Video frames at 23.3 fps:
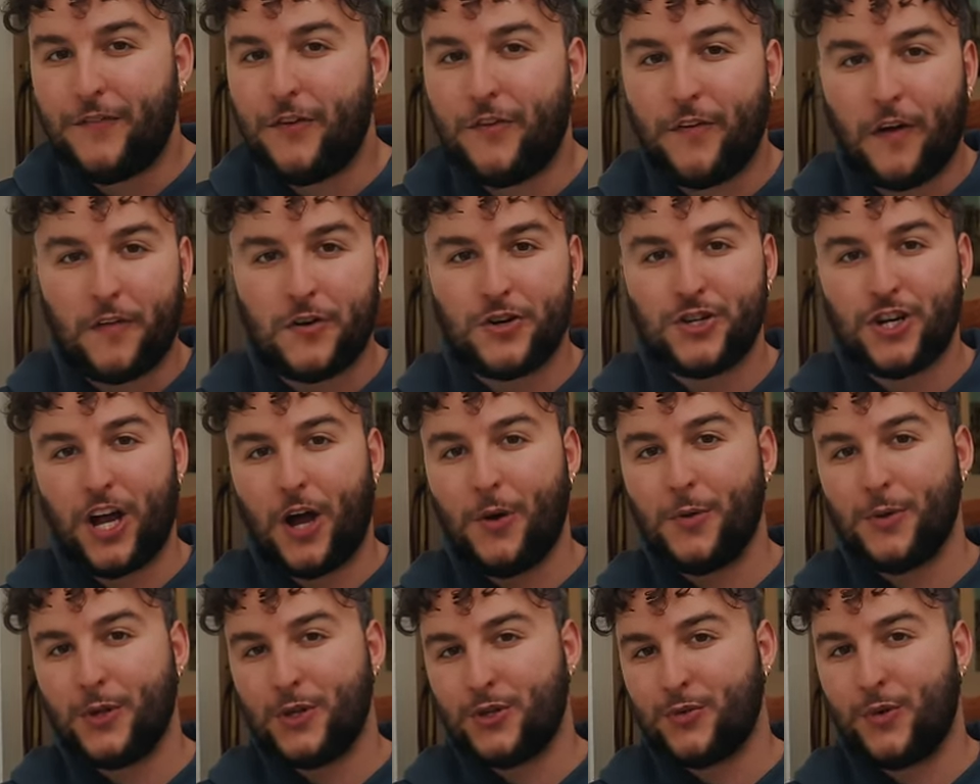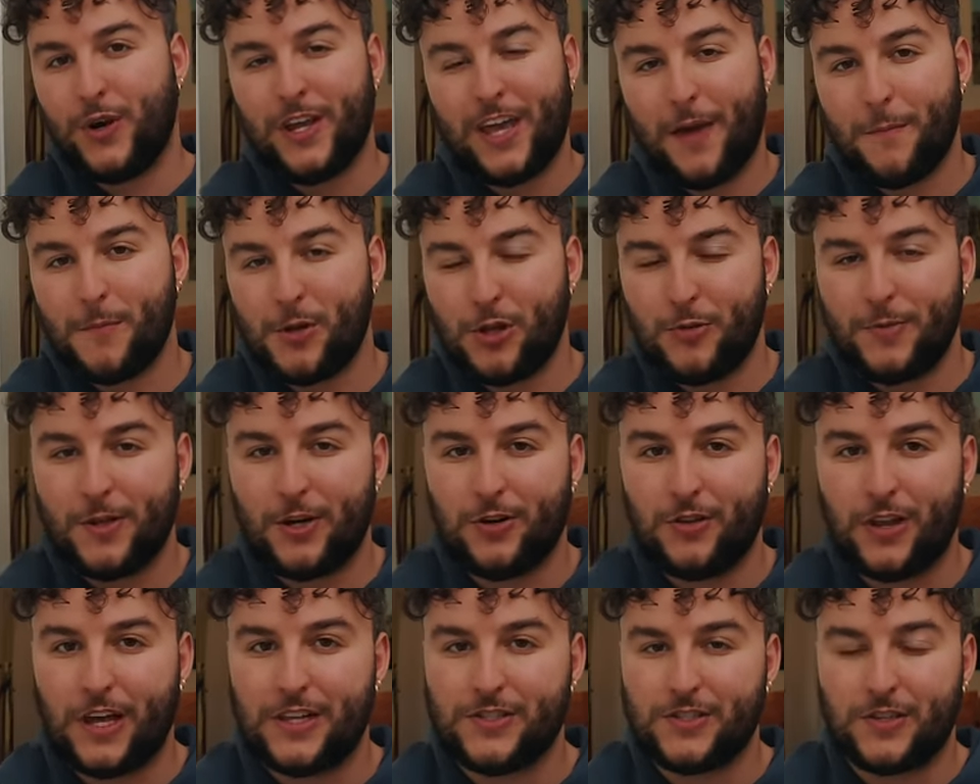If you've ever shot with a
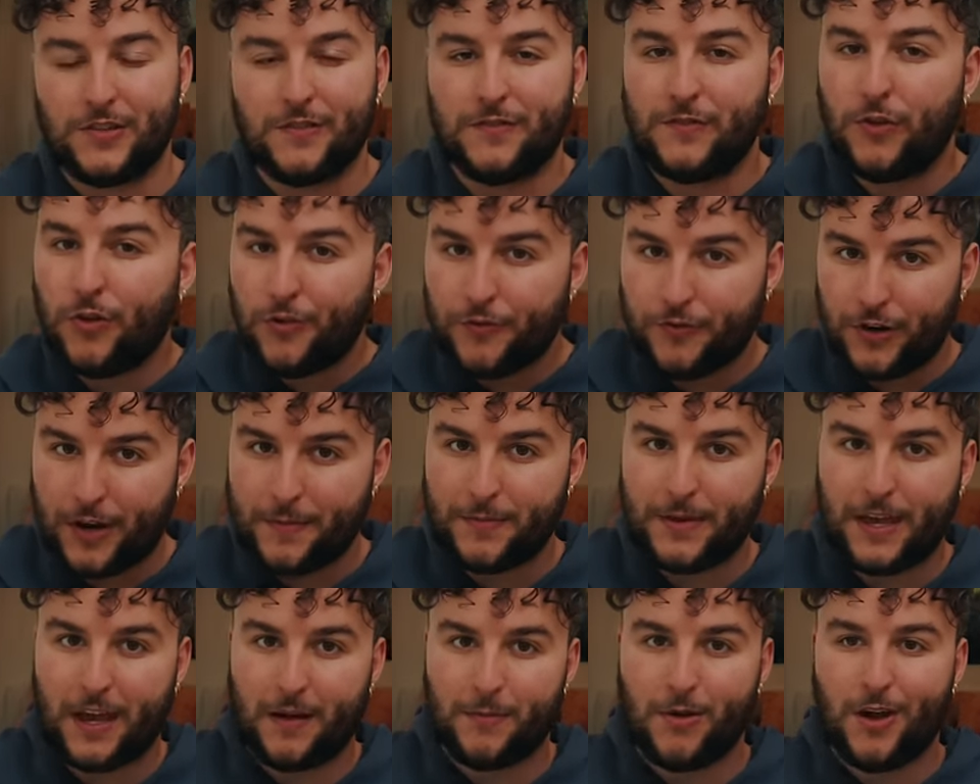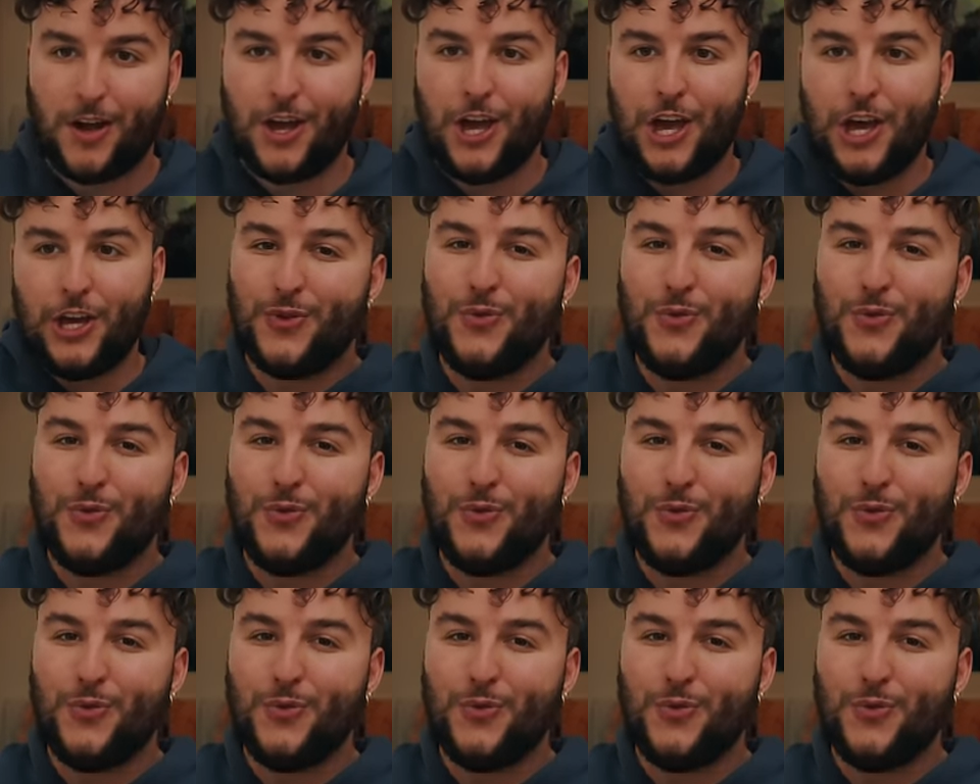28mm lens on a full frame camera,